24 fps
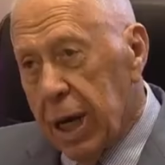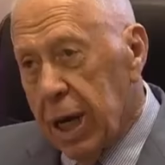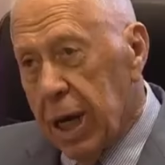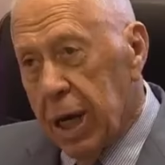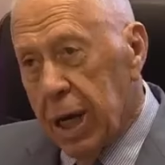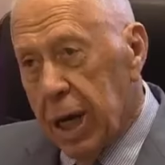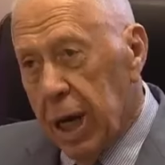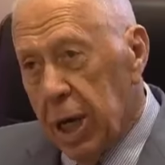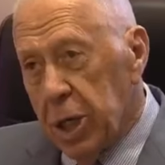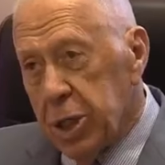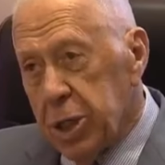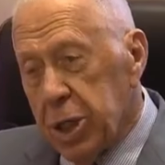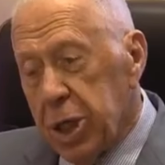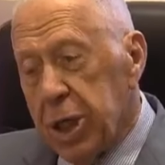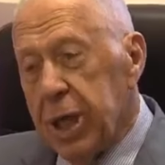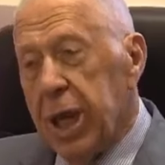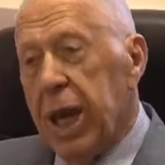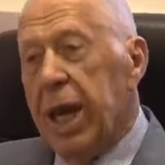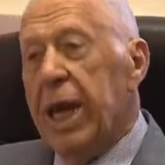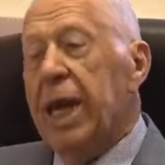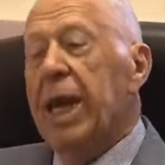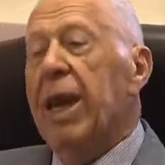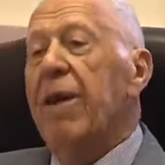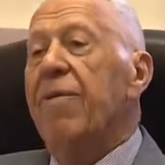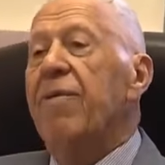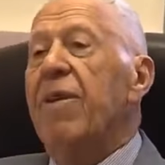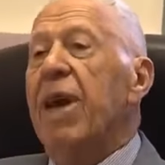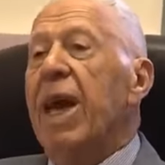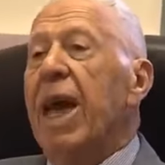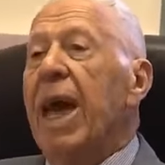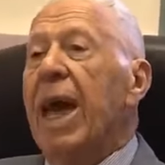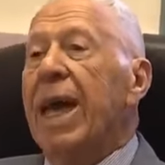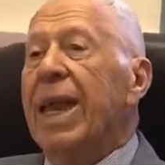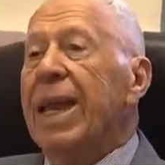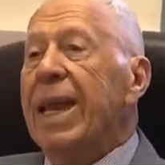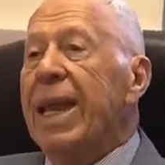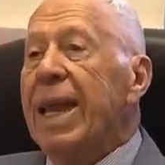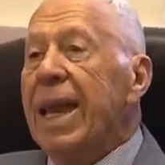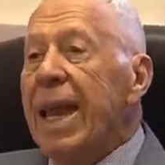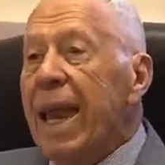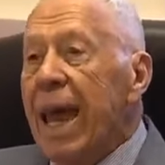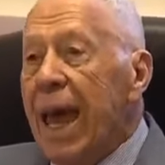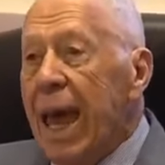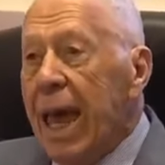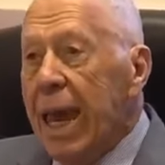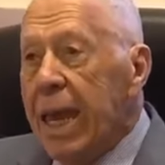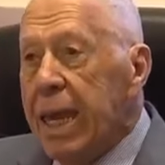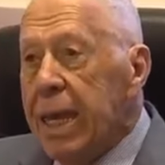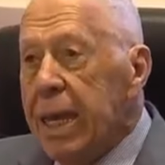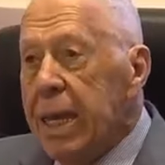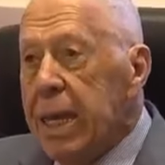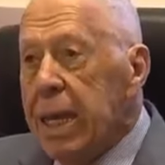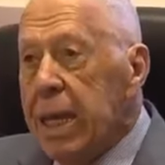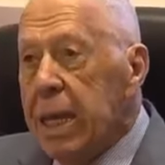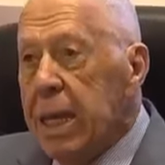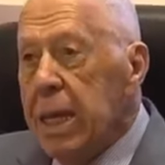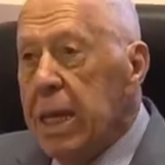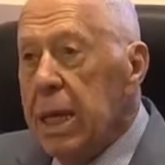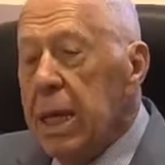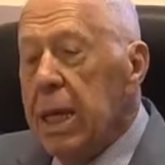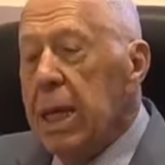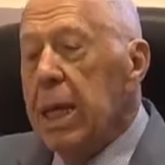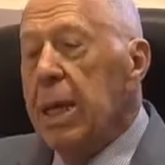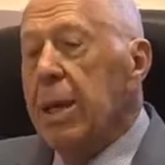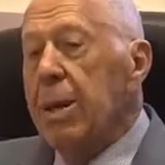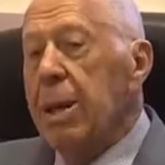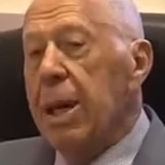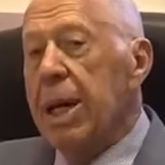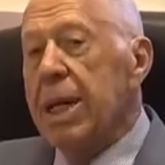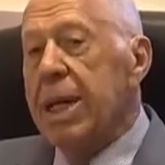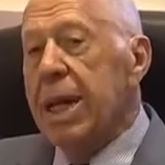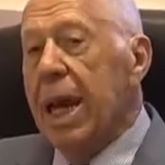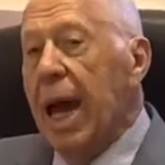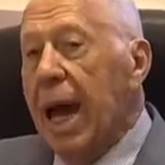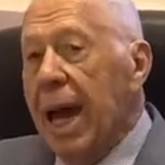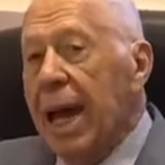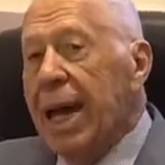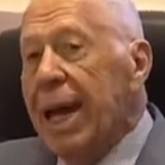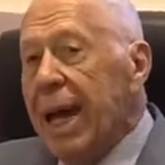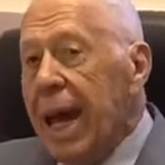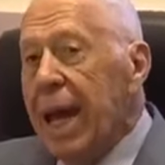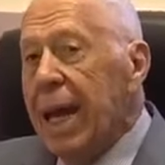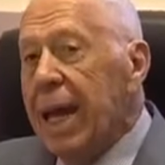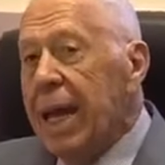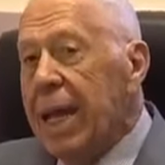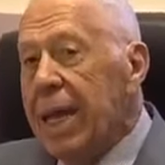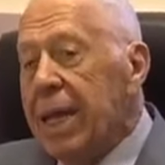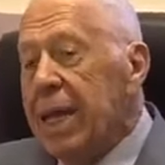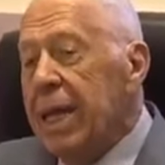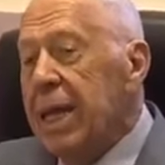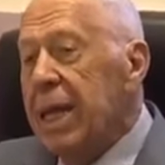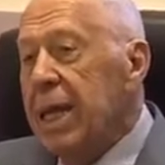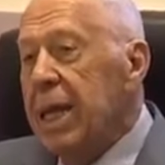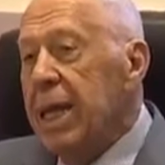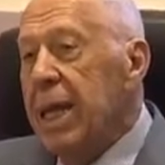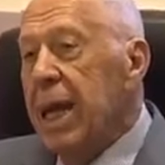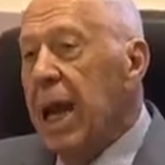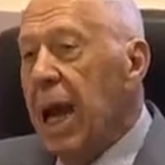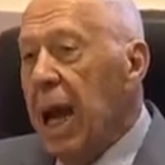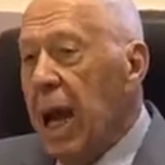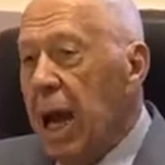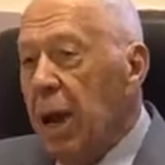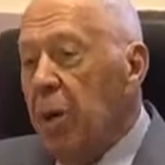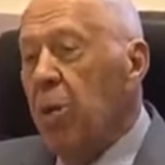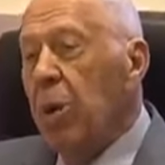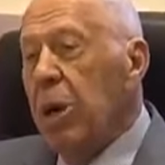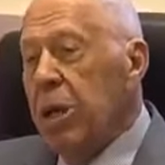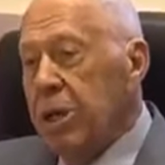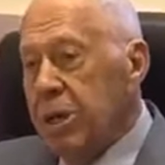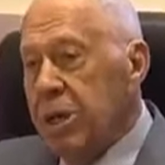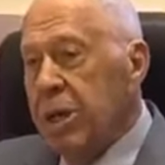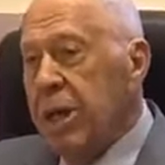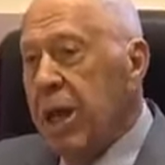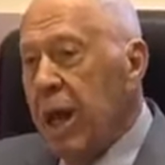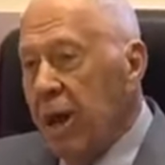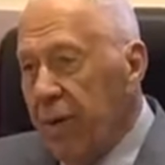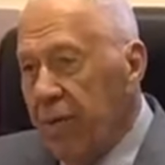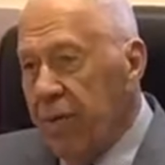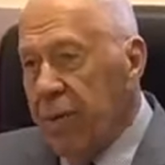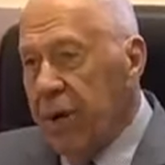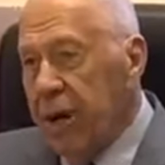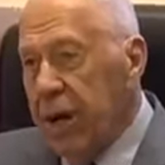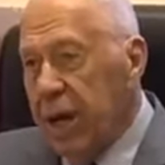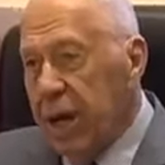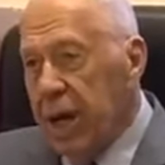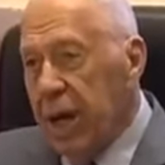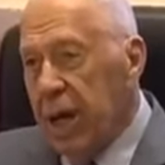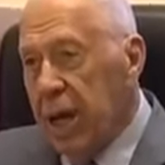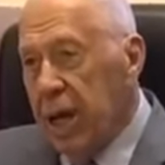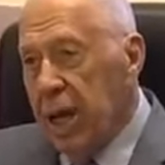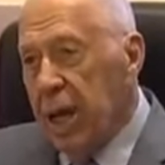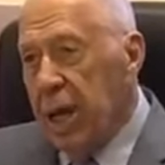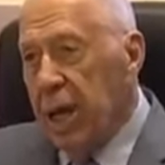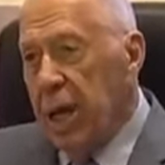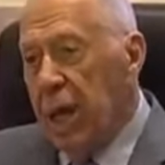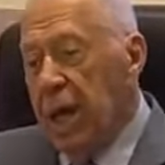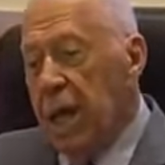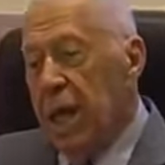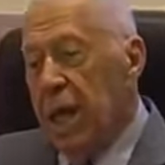agriculture. They never had land. But I was in Africa